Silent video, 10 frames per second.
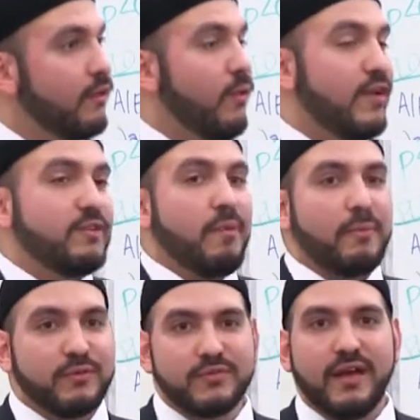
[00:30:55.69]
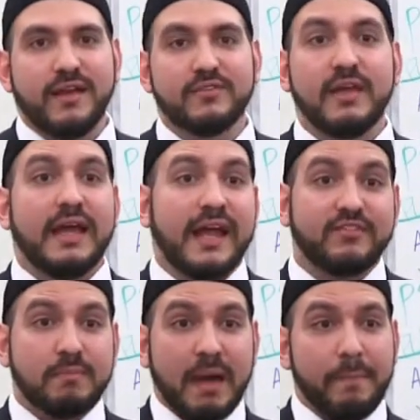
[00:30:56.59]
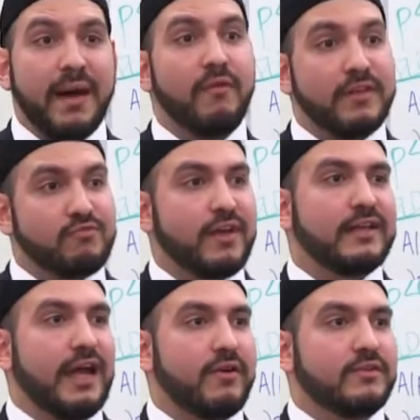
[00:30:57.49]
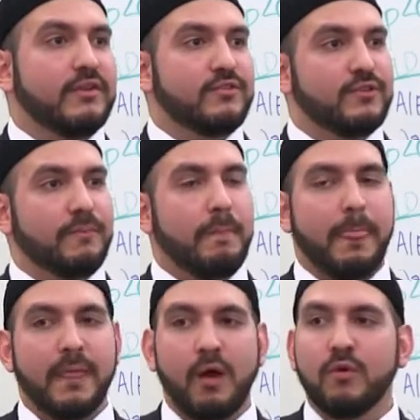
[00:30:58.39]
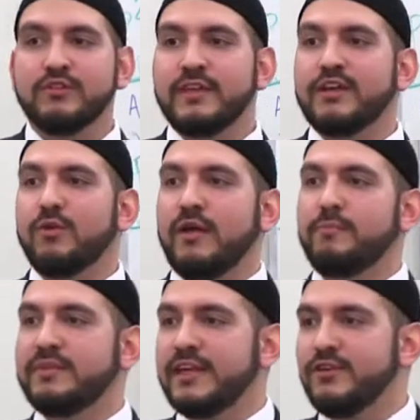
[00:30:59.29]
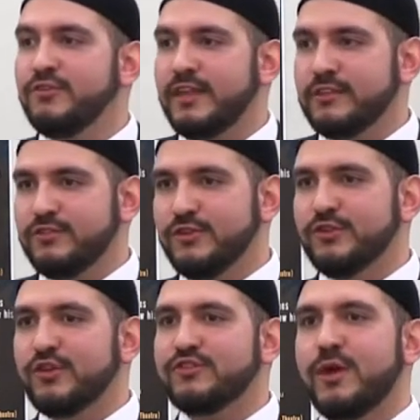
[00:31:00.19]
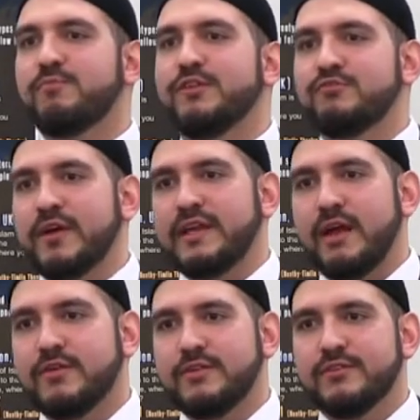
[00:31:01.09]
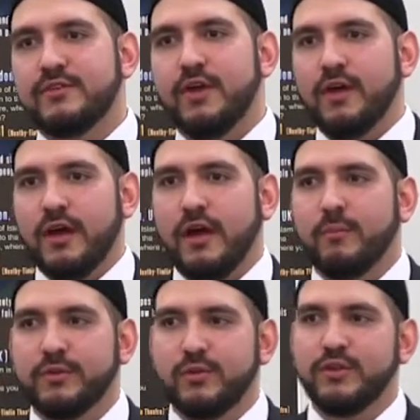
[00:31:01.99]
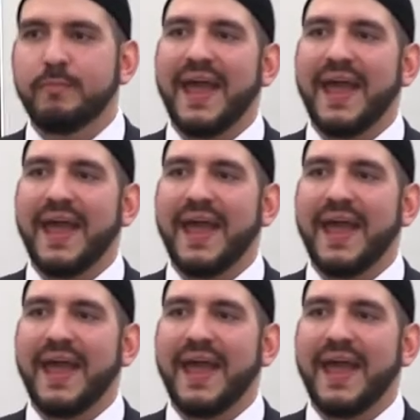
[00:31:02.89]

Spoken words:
what is the purpose of science? It's to map out these regularities. And what do they call? But they use another term for these regularities between the